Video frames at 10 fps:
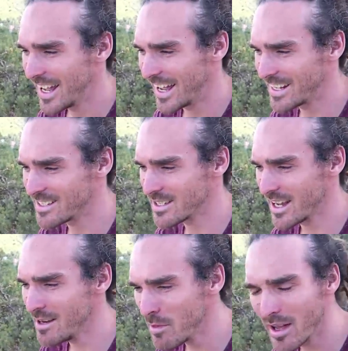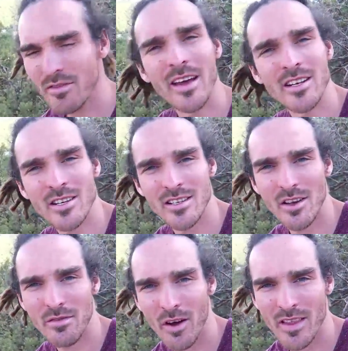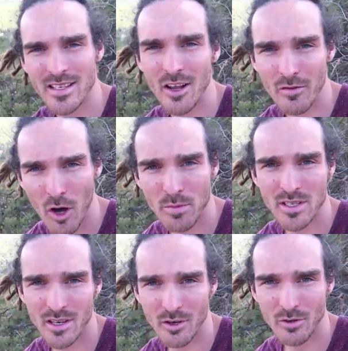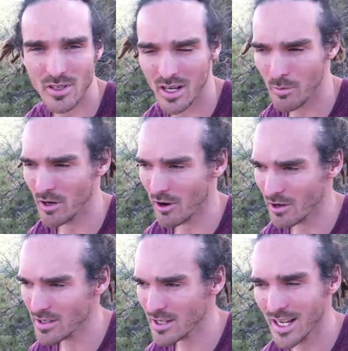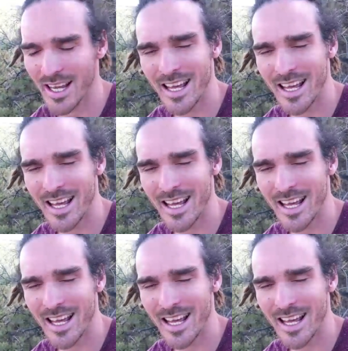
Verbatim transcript: And in my adventures, I find there's a lot of obstacles I come across.